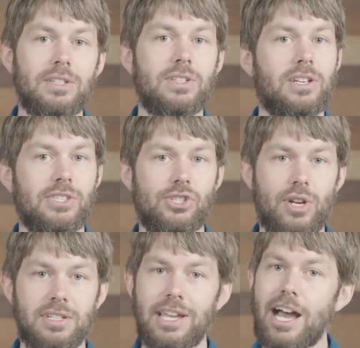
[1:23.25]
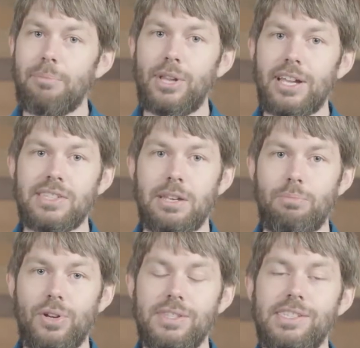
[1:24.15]
to construct complex
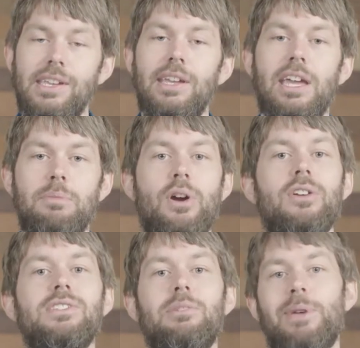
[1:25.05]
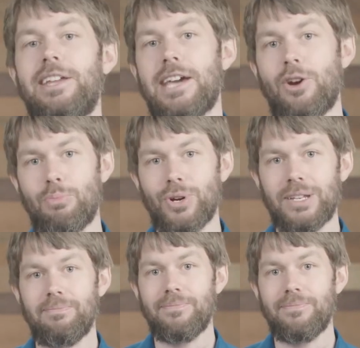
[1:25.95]
inputs and parse command output.